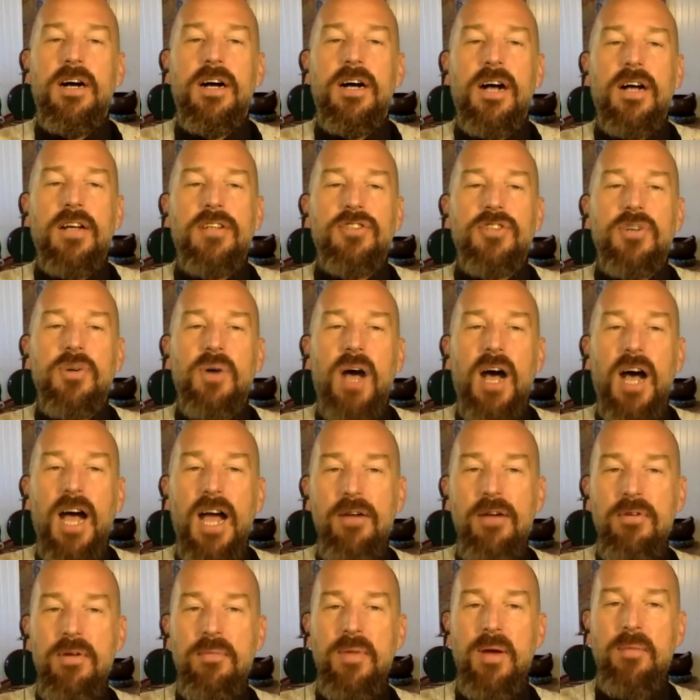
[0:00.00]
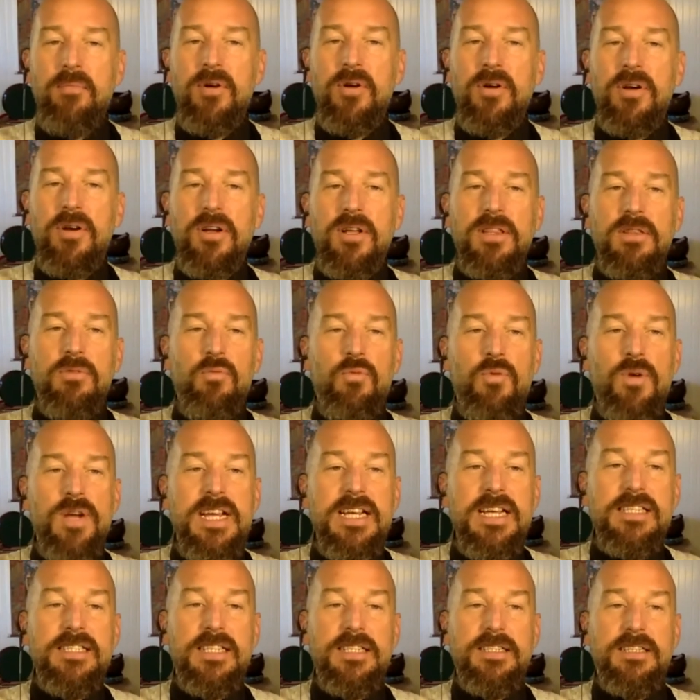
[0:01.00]
So I remember
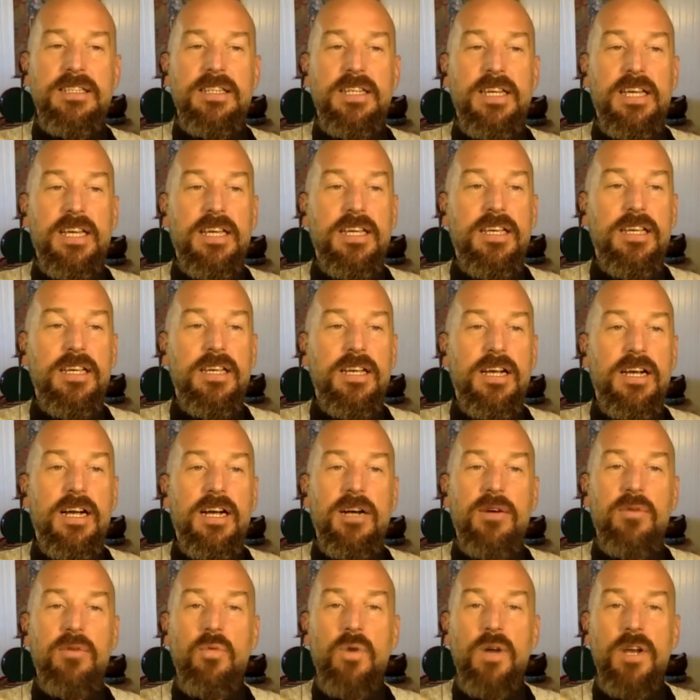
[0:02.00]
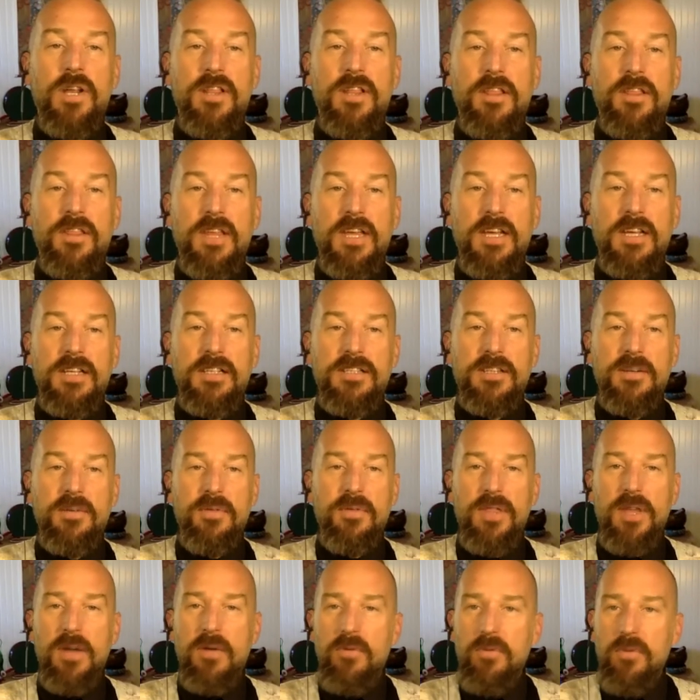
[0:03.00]
recently, one of the things
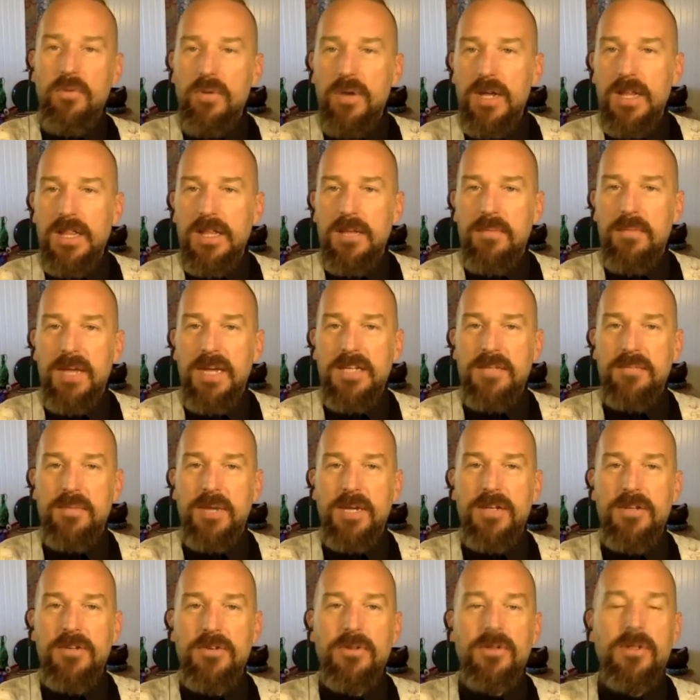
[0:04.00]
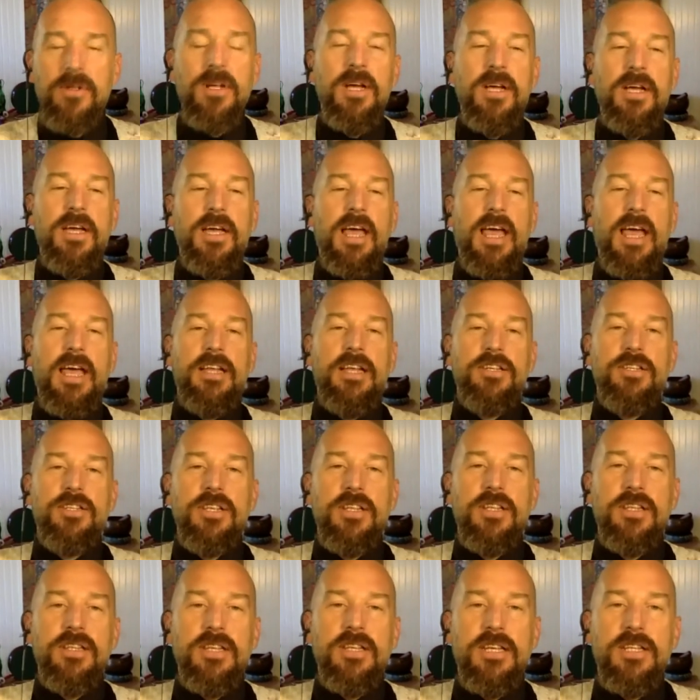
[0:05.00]
that really baked my noodle, and
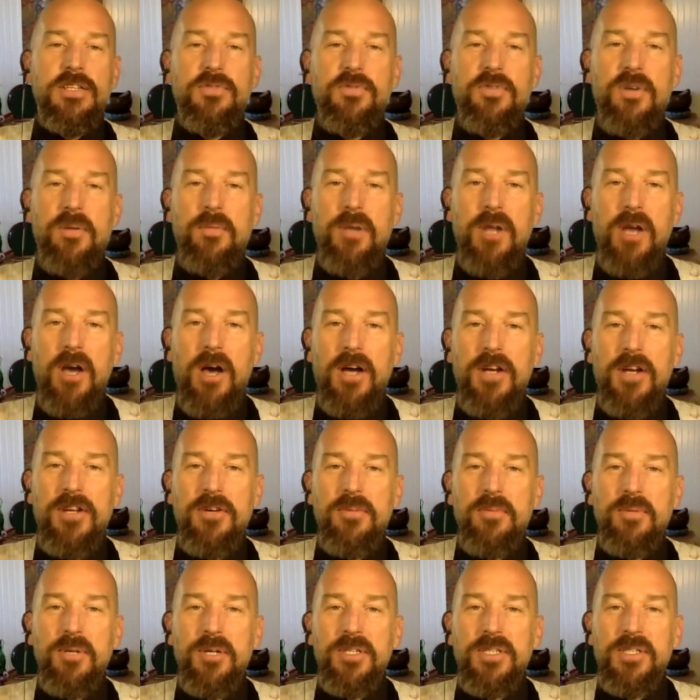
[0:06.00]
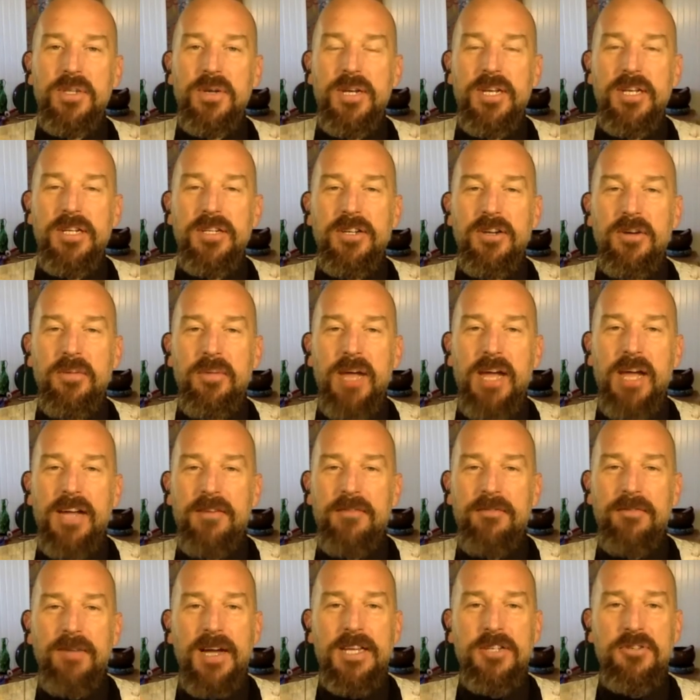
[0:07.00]
it's from an audiobook, so I didn't go back and
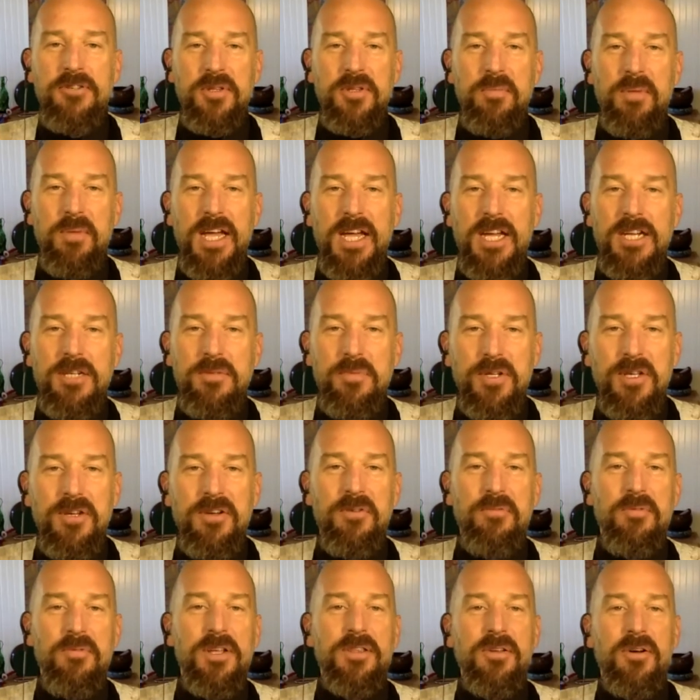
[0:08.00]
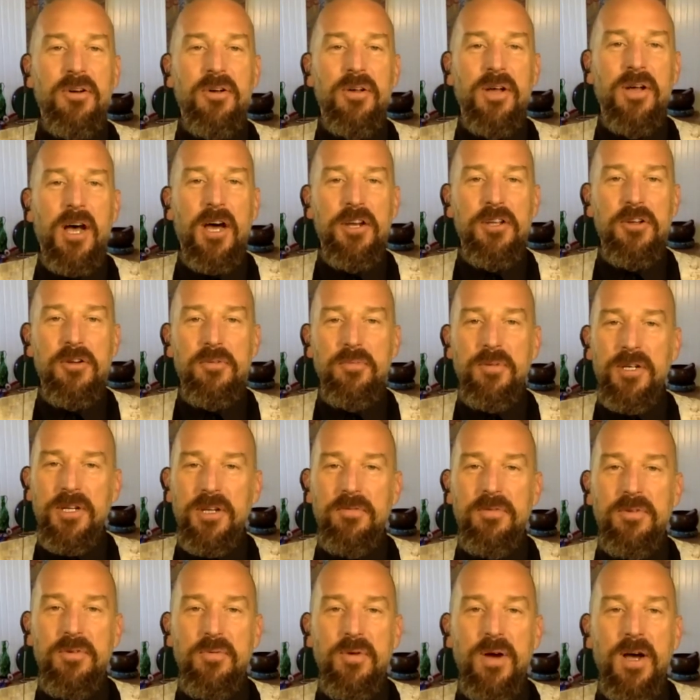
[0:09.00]
find you the page, but you can read the whole audiobook
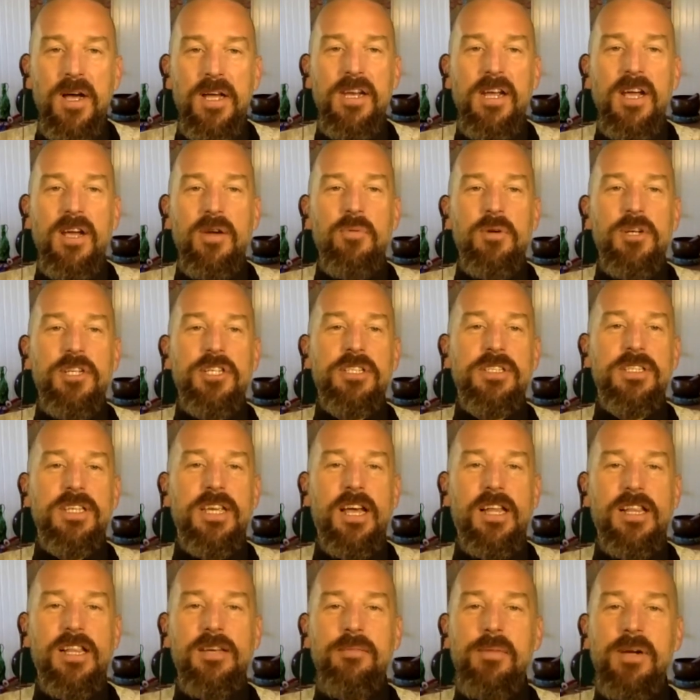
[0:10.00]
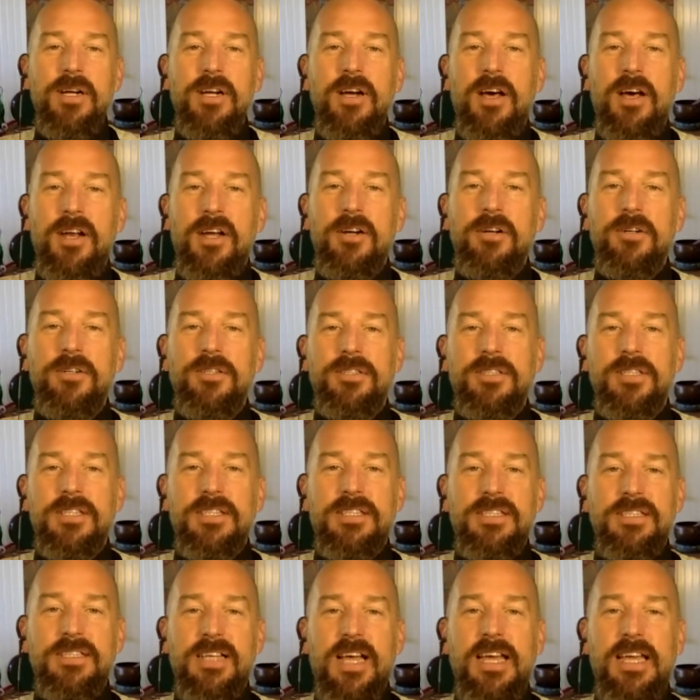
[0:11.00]
if you want, which is Kelly McGonigal's
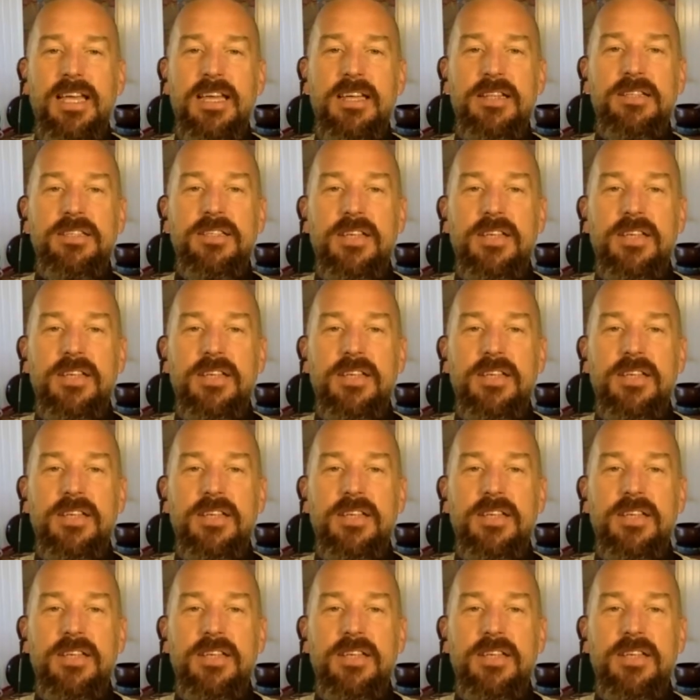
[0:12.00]
Science